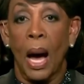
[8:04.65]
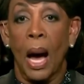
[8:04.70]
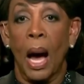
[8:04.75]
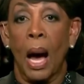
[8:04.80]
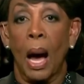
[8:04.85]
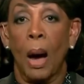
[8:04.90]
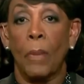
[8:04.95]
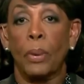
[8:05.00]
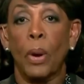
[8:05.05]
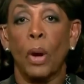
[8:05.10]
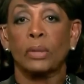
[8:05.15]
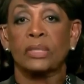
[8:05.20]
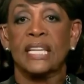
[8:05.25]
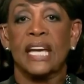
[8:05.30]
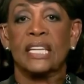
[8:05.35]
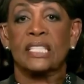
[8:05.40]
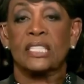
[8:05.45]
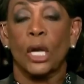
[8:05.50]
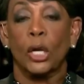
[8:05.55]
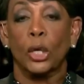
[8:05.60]
uh,
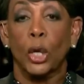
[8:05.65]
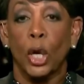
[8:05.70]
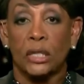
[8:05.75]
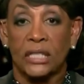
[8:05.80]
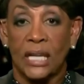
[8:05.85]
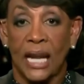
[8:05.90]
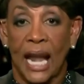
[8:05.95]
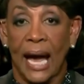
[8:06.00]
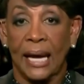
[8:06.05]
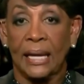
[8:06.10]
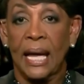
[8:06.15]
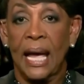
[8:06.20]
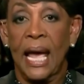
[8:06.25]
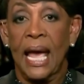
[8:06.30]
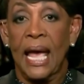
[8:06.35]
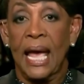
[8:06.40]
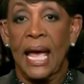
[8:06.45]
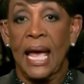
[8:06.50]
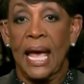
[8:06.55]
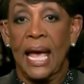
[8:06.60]
protester looks
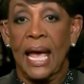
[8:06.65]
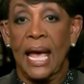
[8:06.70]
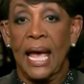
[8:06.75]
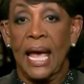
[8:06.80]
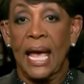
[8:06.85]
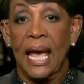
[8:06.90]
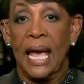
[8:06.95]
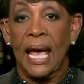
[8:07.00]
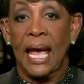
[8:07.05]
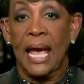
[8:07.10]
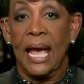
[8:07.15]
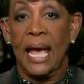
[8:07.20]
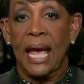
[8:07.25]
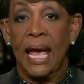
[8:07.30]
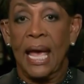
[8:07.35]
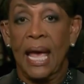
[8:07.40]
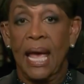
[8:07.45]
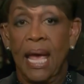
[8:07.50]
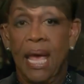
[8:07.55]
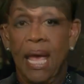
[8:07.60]
like. Okay,
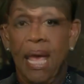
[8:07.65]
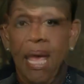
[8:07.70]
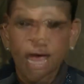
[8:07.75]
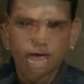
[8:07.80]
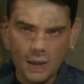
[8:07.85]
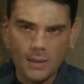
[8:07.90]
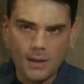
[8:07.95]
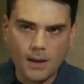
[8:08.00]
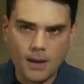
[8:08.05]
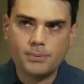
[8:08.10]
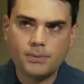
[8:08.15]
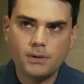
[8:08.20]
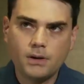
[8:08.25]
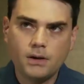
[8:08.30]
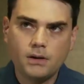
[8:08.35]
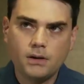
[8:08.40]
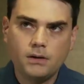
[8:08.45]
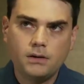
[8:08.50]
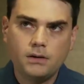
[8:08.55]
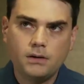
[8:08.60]
so Trump
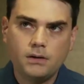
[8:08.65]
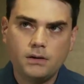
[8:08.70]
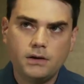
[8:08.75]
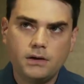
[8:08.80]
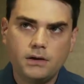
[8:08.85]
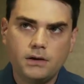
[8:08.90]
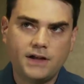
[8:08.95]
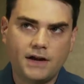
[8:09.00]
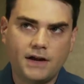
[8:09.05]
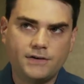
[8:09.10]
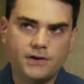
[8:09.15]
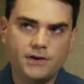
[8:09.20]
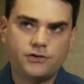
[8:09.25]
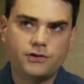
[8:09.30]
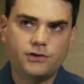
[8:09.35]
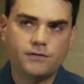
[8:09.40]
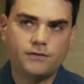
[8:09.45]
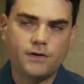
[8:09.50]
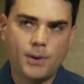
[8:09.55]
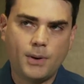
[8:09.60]
is the
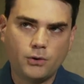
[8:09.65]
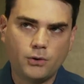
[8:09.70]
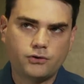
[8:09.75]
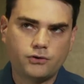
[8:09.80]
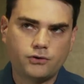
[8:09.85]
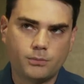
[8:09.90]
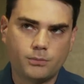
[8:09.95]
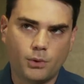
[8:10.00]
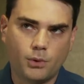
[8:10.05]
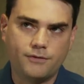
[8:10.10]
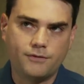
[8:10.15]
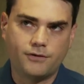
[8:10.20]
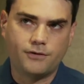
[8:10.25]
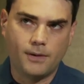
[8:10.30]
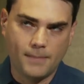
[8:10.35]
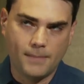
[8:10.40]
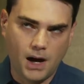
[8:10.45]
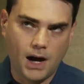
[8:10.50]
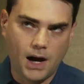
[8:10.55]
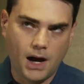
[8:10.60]
definition of a poster boy for
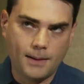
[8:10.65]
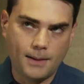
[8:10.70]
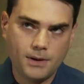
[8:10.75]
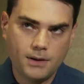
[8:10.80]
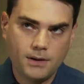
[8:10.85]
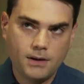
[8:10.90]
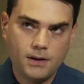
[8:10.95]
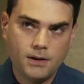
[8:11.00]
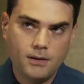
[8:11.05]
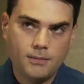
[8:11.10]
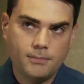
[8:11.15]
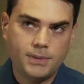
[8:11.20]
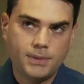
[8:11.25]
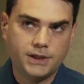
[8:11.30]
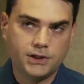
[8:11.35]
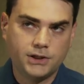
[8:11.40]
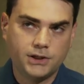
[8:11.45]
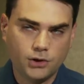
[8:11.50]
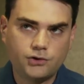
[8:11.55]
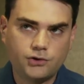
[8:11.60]
a mob,
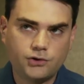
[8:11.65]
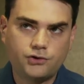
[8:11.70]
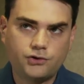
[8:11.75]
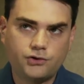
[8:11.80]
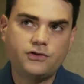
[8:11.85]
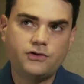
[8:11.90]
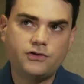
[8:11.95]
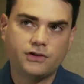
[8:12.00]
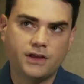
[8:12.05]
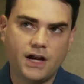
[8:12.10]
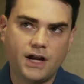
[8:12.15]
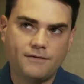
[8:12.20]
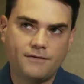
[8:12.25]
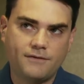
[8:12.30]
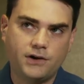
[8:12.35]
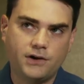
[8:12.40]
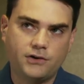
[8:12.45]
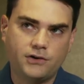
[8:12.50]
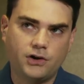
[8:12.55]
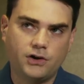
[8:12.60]
but you're changing the
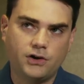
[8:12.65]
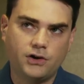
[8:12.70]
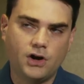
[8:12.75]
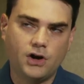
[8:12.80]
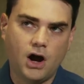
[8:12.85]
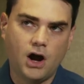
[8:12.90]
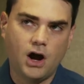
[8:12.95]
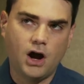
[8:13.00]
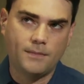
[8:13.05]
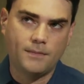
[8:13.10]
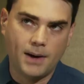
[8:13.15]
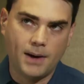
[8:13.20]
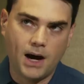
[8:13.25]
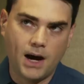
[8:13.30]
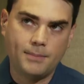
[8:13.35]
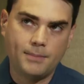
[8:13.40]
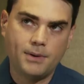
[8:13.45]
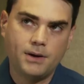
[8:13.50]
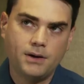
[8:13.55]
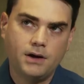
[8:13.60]
definition of a
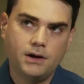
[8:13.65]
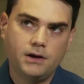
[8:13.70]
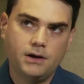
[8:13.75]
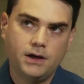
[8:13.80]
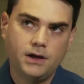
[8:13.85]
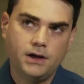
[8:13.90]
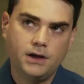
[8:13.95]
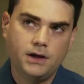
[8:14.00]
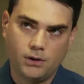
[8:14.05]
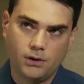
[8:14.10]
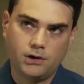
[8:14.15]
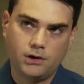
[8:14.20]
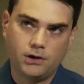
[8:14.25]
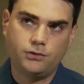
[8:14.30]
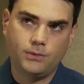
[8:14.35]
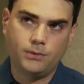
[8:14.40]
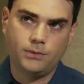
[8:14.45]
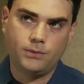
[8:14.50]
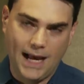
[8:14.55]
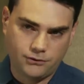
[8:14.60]
mob in order
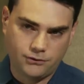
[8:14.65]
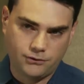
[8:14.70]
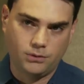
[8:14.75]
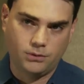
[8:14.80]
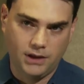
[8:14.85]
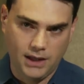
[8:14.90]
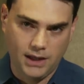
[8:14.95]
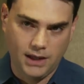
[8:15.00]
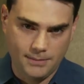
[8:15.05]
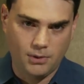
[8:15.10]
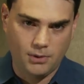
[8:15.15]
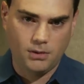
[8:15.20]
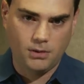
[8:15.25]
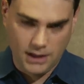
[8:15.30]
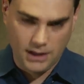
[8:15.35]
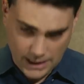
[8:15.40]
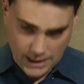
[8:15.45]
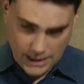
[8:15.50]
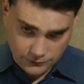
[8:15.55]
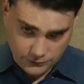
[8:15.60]
to actual label,
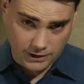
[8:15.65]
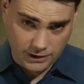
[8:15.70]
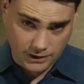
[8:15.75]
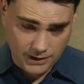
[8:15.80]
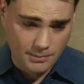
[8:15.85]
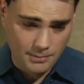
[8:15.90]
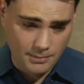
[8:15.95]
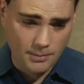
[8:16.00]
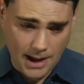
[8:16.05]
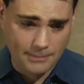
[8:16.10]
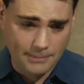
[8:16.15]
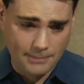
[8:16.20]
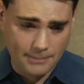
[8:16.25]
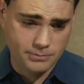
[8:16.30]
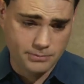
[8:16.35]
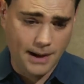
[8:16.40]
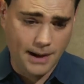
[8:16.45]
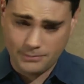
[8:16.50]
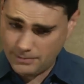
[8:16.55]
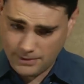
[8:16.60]
actually label mobs
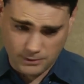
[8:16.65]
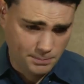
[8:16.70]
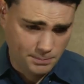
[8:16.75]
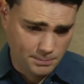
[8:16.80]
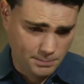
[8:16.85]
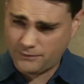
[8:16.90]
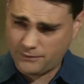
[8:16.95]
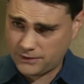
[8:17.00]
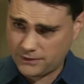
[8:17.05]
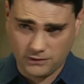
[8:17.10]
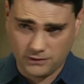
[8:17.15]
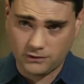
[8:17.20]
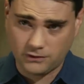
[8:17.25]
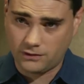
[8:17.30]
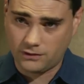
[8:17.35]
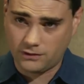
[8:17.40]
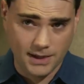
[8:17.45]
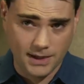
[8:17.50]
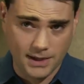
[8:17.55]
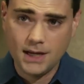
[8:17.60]
mobs. Makes perfect sense
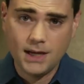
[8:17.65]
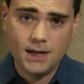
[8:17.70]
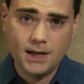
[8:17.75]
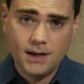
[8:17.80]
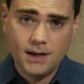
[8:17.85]
to me.